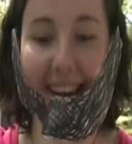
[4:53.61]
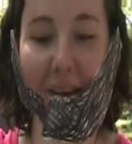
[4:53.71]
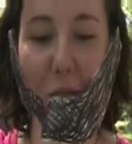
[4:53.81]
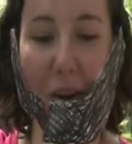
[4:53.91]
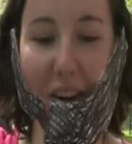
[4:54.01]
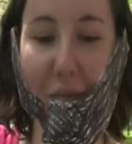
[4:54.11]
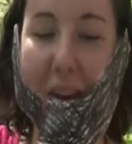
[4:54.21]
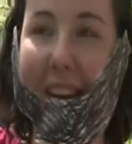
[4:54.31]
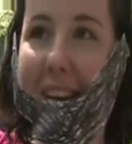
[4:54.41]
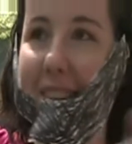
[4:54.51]
What if
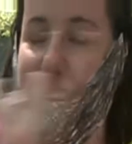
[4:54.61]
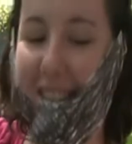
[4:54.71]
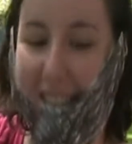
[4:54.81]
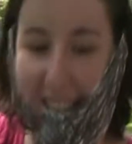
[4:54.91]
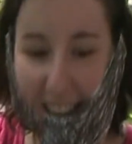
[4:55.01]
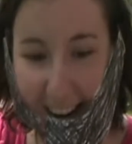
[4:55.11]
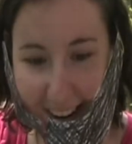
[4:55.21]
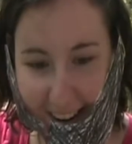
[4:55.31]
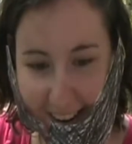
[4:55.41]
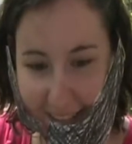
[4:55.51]
we increase the
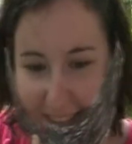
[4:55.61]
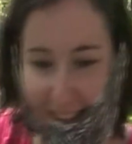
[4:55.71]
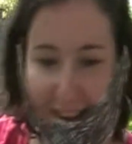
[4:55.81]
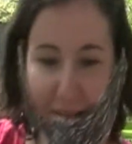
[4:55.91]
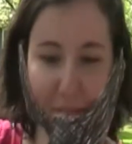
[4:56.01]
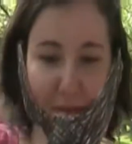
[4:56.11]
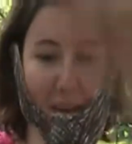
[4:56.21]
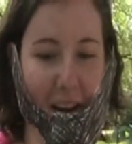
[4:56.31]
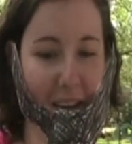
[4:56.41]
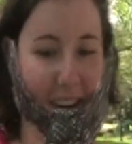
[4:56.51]
tariffs,
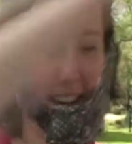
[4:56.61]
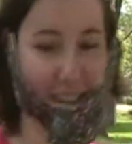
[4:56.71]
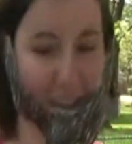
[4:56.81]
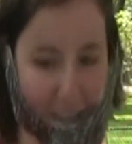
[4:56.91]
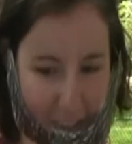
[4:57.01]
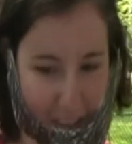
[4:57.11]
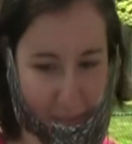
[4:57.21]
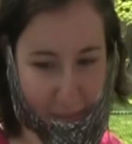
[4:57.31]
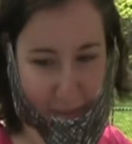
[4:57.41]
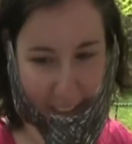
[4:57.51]
promote internal
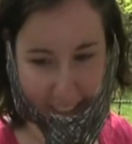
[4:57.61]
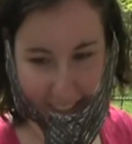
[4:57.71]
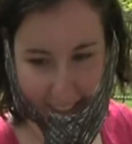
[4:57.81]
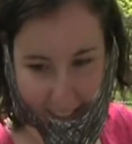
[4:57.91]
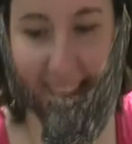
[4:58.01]
implements,